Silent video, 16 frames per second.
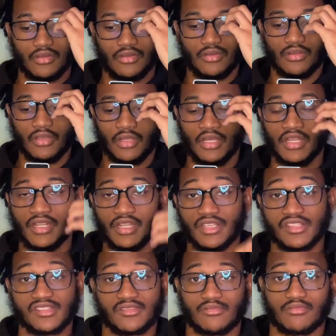The good
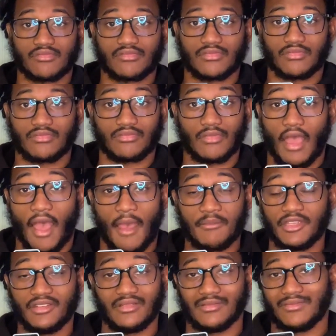is, I
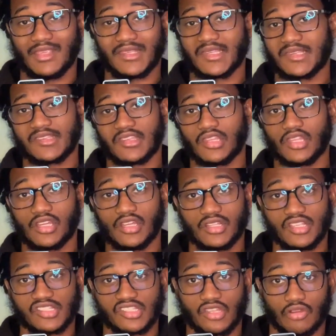mean, this isn't the good.
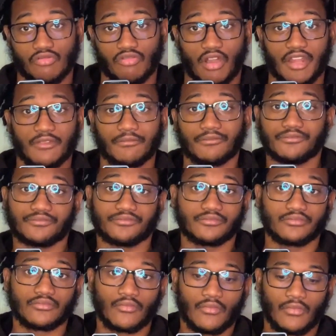This is the great.
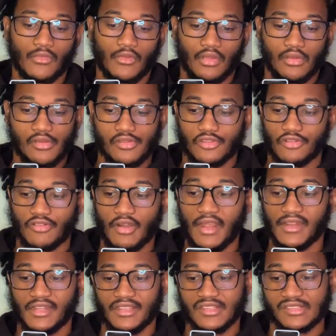The
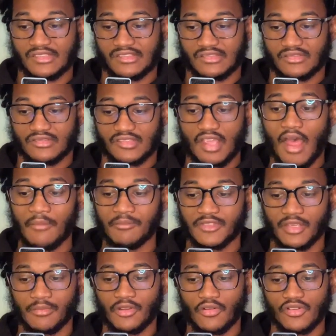great is Tom
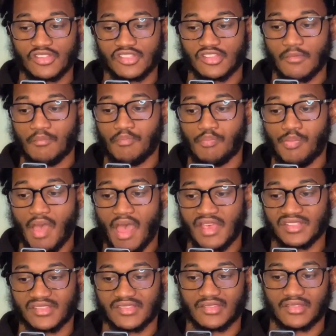Thibodeau is the
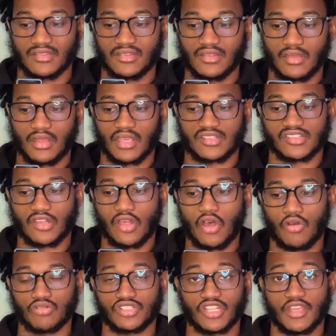best Knicks
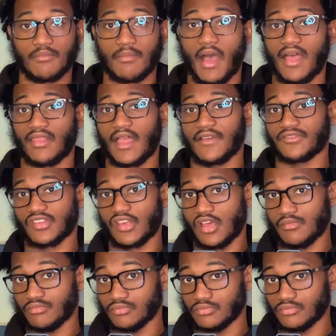coach in my lifetime.